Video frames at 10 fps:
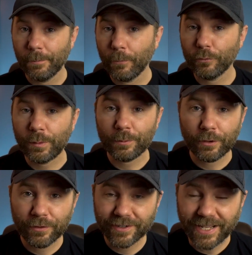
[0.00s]
Most people
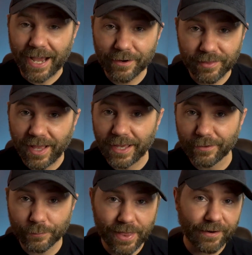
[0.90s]
go their entire
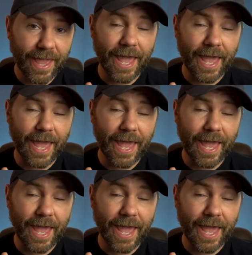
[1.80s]
lives without